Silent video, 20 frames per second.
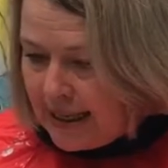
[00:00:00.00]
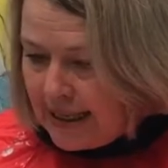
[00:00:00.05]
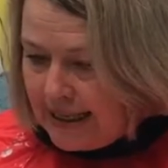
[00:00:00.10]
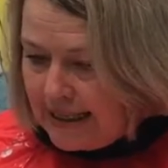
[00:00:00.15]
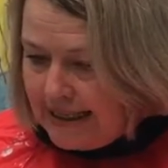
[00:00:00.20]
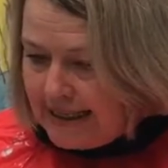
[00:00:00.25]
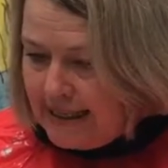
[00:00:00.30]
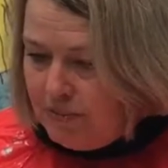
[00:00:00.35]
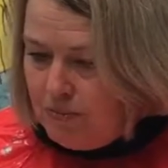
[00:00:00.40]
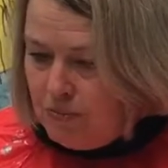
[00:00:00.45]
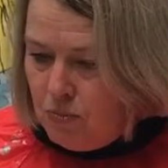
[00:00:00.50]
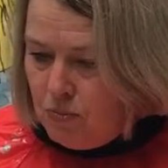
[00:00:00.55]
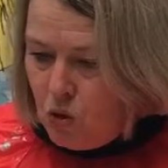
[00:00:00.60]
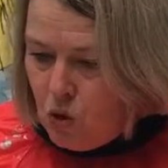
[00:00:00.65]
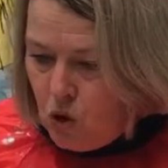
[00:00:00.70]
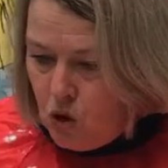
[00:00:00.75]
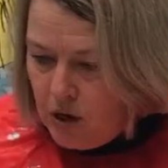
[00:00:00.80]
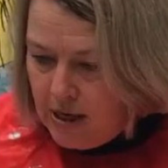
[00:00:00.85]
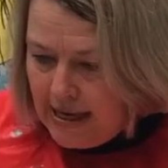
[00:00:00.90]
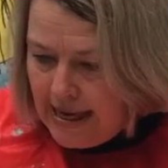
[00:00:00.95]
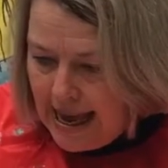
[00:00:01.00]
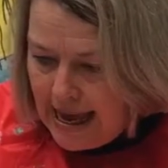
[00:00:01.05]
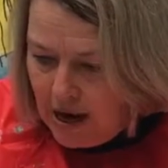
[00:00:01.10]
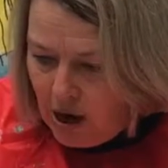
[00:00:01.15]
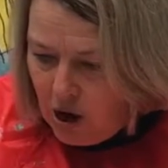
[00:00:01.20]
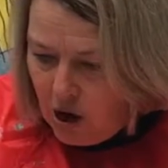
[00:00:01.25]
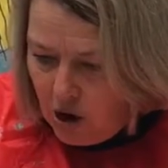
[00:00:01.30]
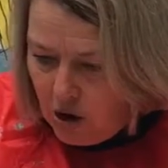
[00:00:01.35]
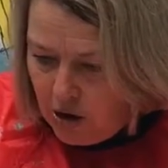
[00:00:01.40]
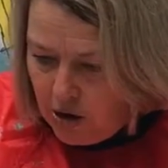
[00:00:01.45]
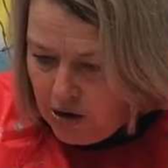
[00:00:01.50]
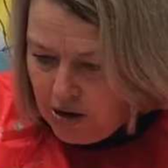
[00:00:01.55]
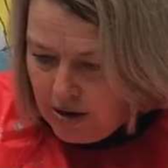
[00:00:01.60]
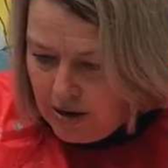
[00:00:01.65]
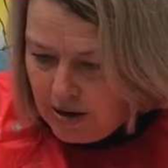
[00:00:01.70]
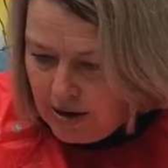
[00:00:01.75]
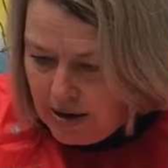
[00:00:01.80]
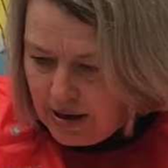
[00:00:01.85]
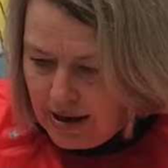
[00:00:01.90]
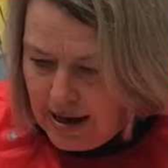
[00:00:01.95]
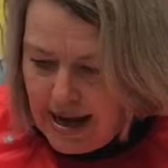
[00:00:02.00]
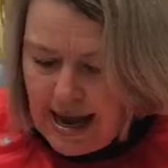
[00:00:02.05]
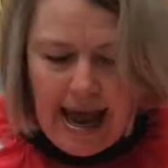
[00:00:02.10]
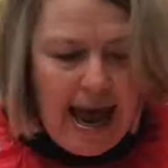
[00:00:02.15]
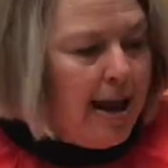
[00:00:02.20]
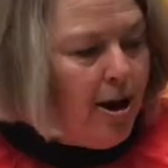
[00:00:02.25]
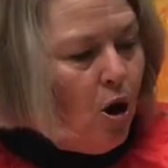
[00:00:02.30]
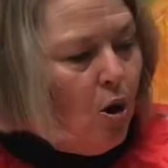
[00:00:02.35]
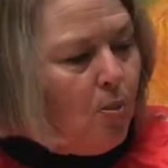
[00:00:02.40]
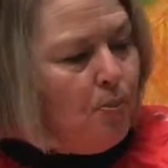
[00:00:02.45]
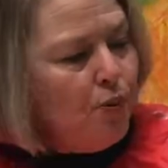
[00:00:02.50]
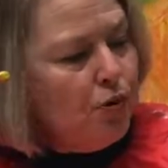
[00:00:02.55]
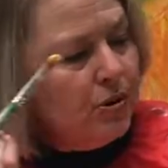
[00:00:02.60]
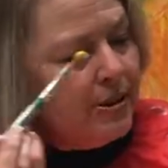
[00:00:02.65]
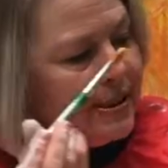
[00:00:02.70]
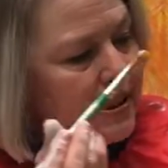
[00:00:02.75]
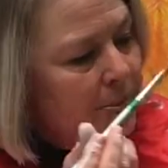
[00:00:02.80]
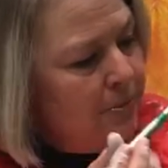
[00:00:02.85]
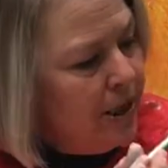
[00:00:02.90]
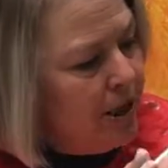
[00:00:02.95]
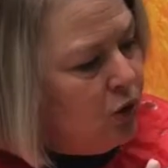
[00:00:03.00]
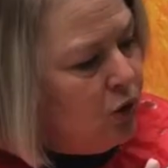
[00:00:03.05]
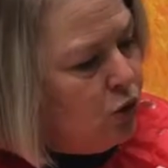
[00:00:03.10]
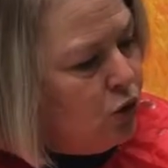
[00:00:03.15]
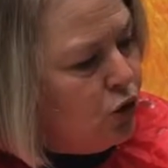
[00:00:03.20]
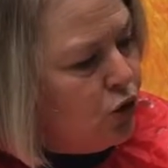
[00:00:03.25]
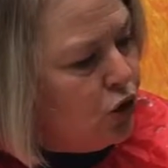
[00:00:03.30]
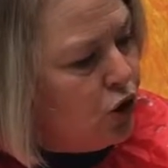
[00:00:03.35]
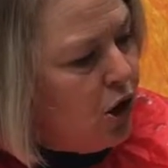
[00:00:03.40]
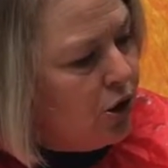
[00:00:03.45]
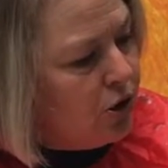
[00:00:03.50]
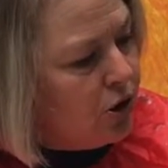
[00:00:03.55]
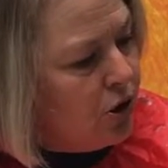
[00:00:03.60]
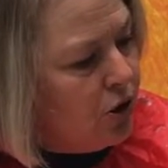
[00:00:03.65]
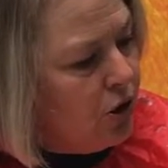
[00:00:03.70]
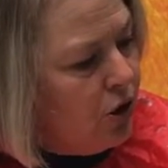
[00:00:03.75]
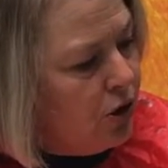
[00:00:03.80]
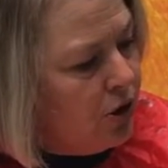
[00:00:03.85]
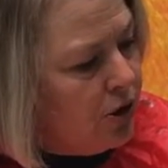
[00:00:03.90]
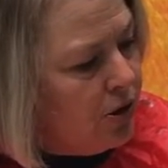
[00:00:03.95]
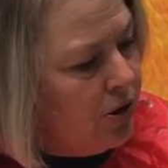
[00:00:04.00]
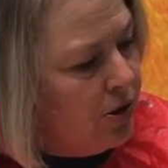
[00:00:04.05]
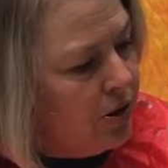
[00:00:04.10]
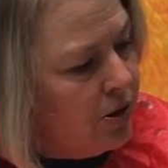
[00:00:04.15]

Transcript: some more yellow and I'll put some little dots on